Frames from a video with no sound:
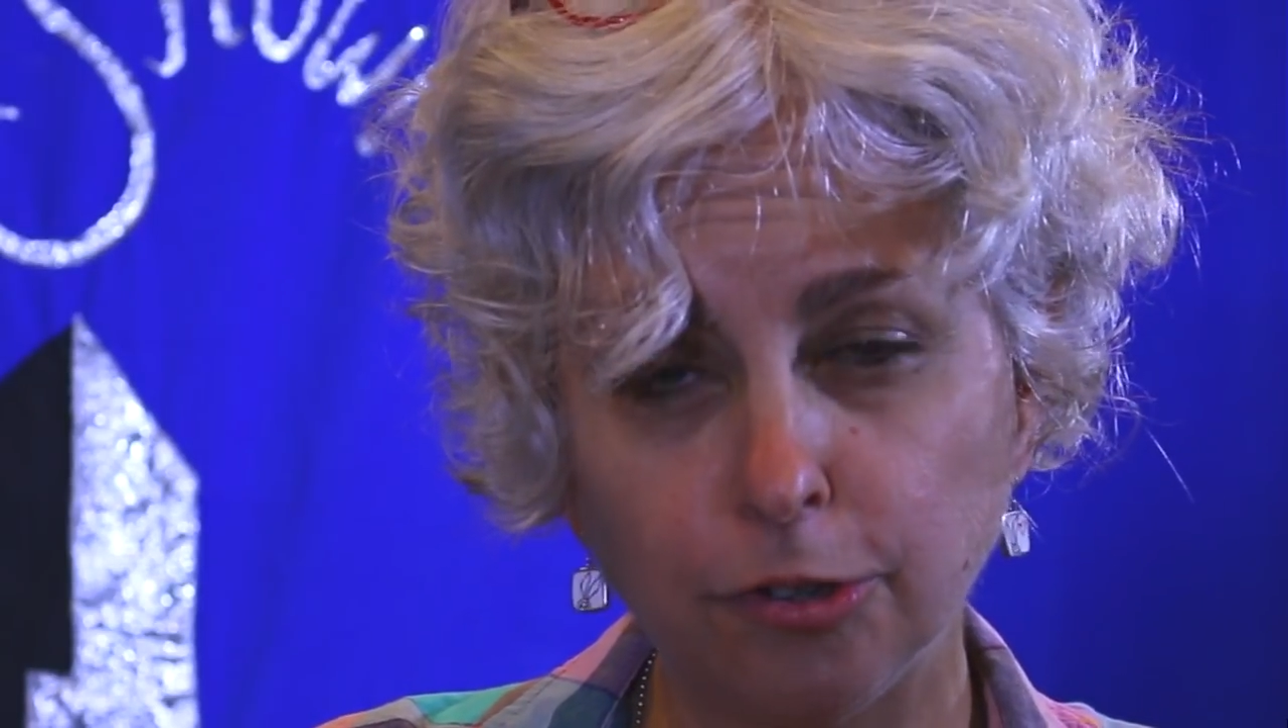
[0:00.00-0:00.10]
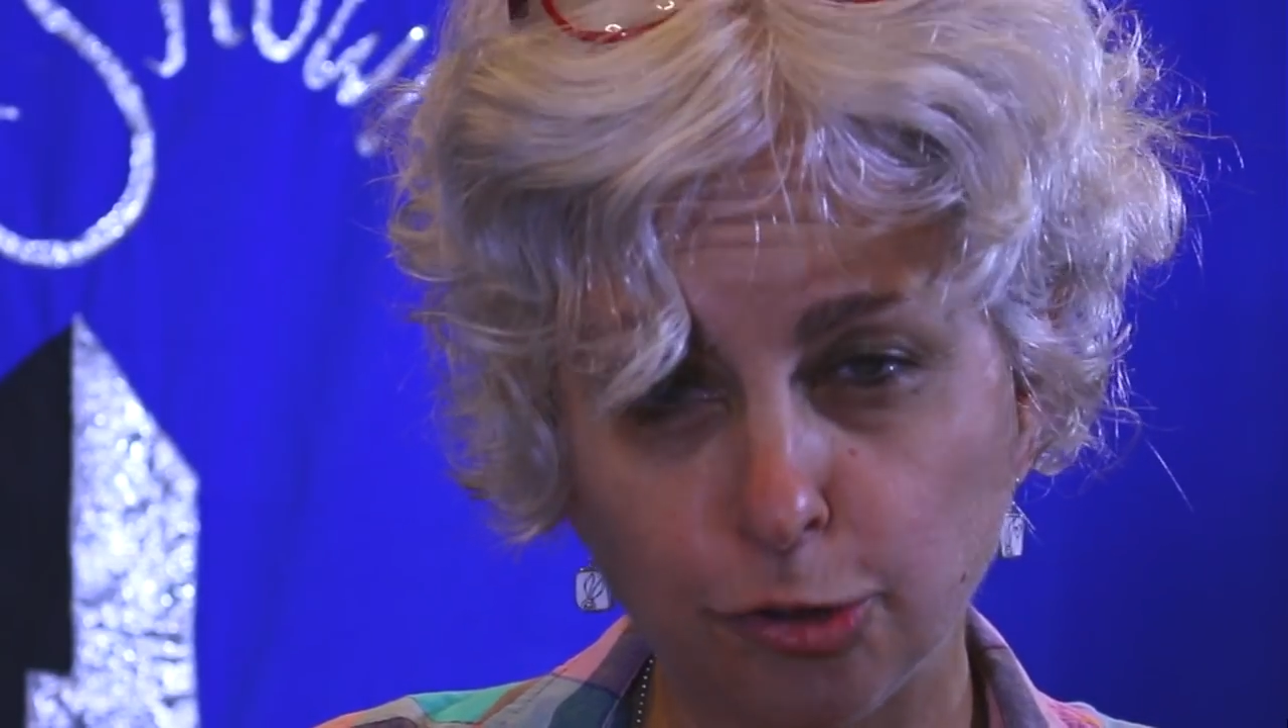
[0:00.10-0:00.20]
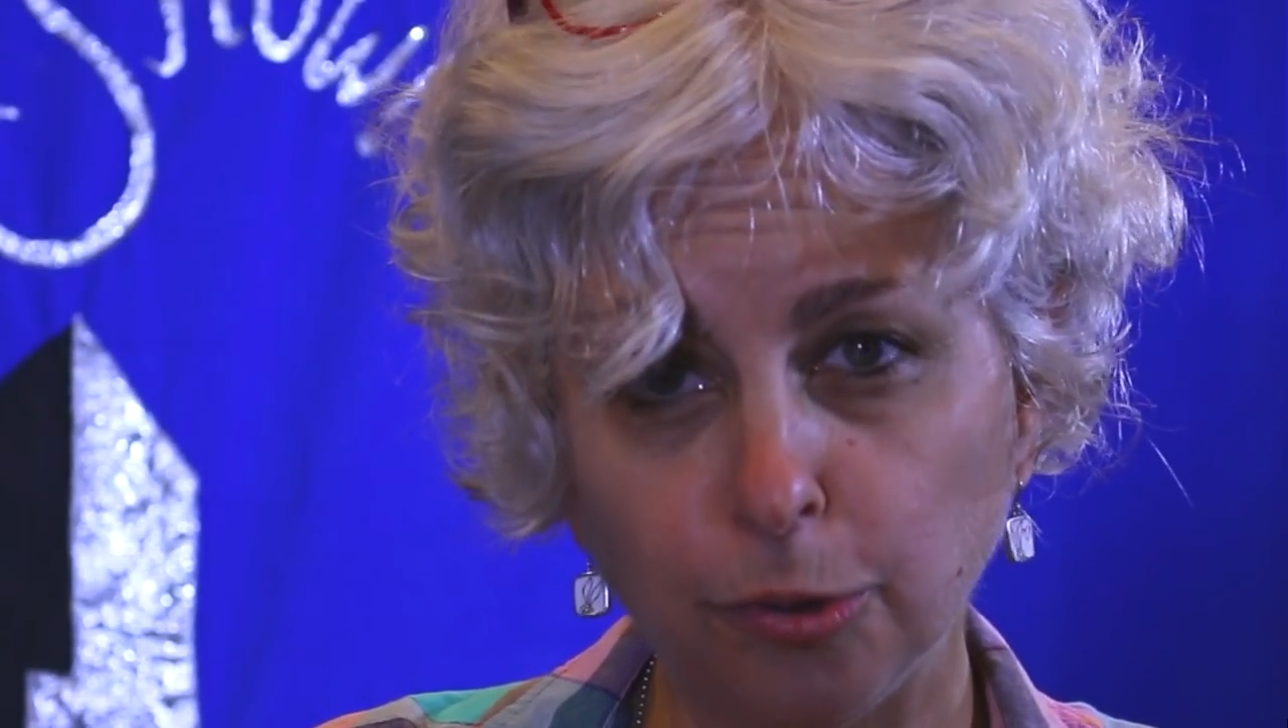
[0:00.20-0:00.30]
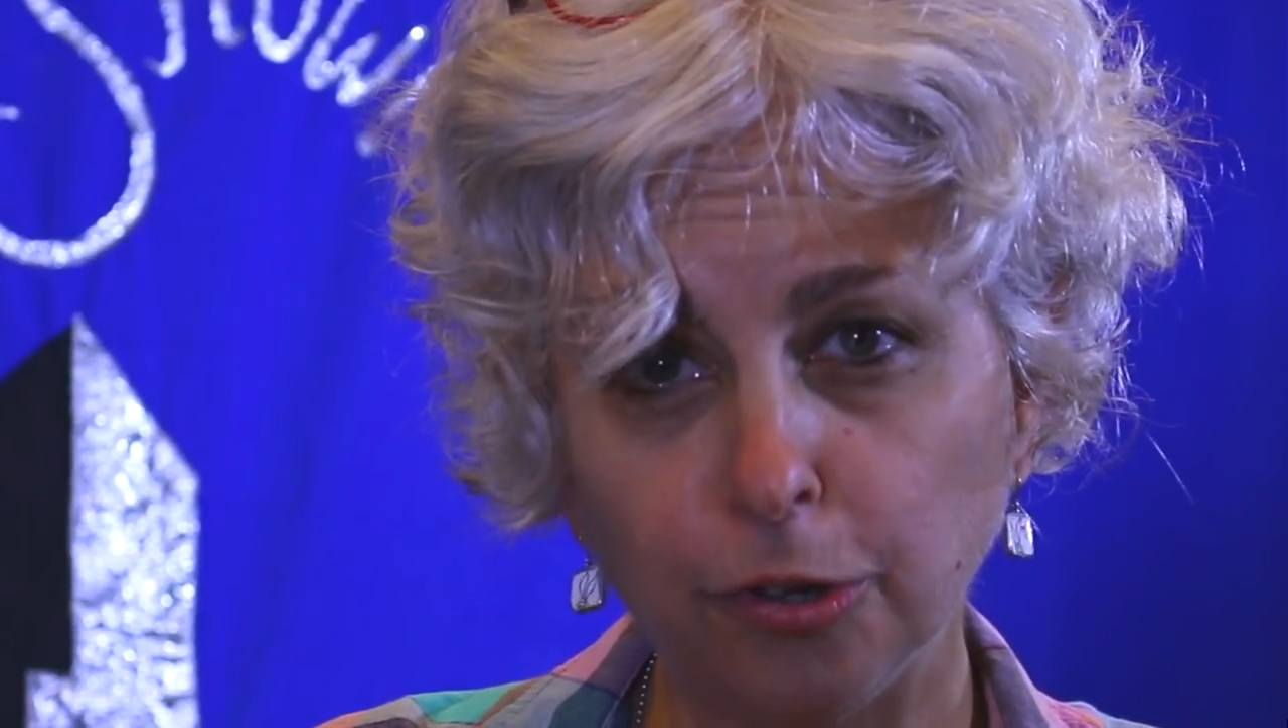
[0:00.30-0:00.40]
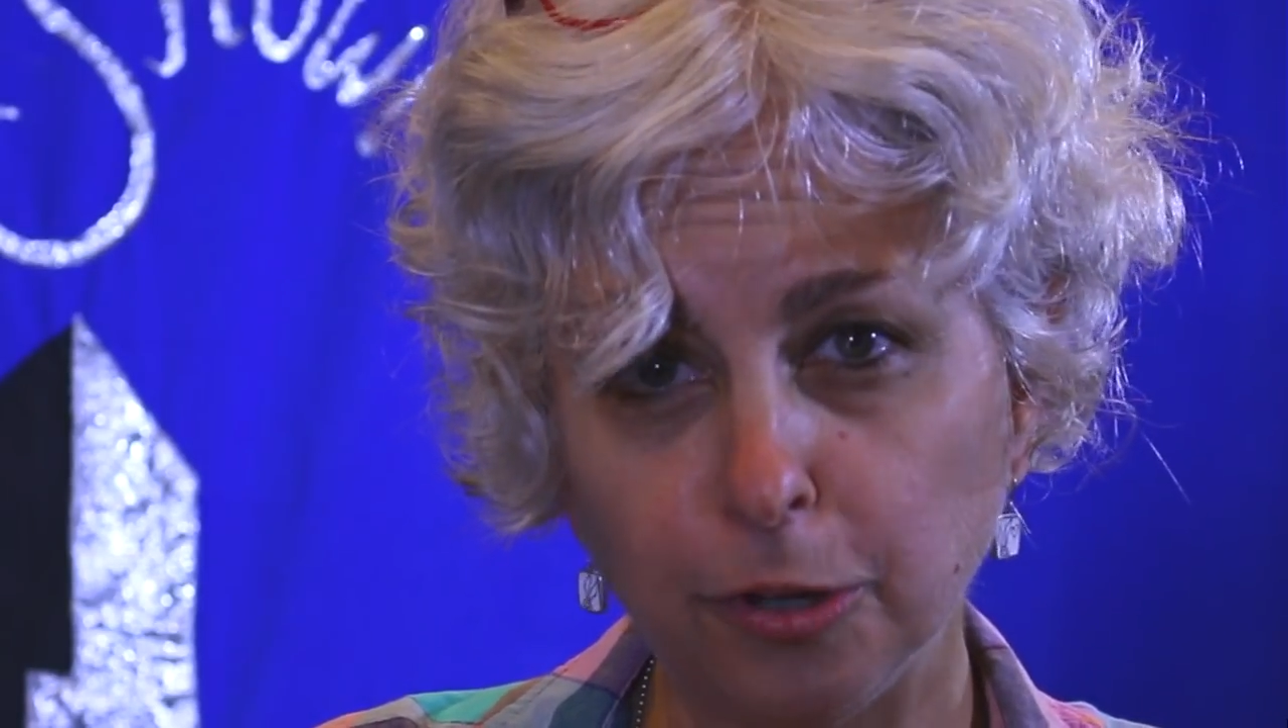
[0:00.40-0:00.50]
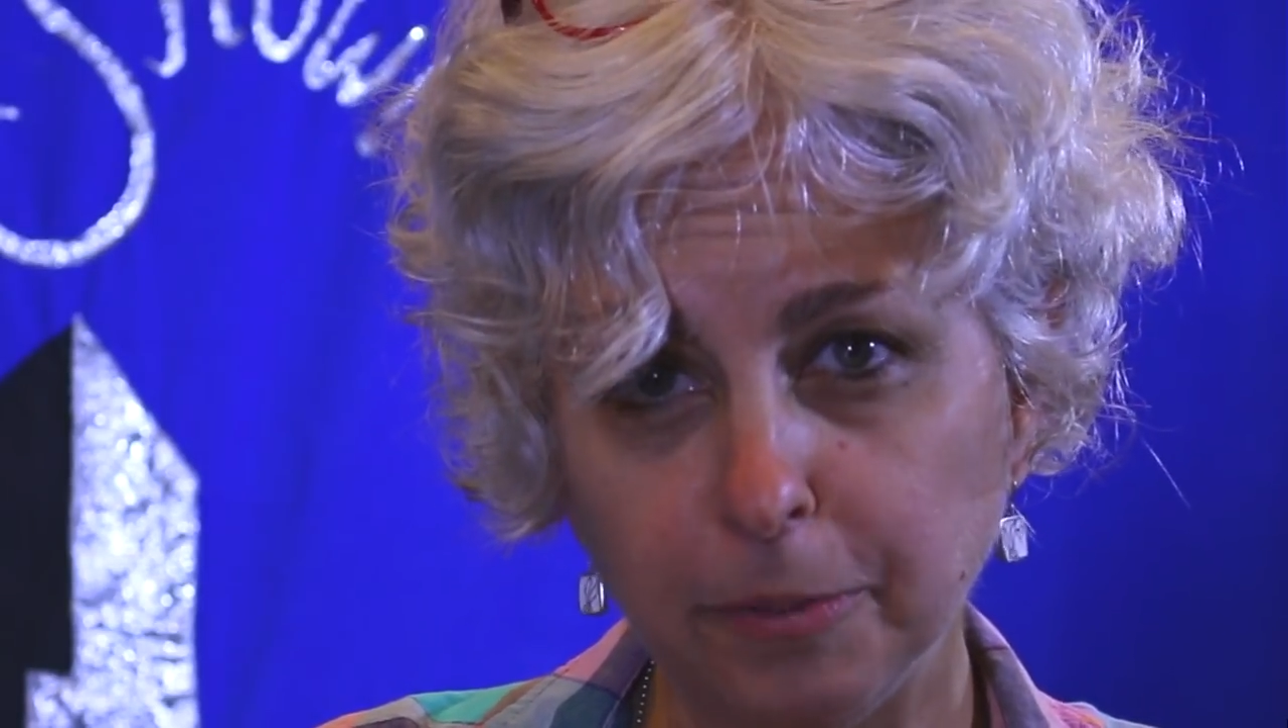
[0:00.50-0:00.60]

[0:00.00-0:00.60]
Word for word: twirl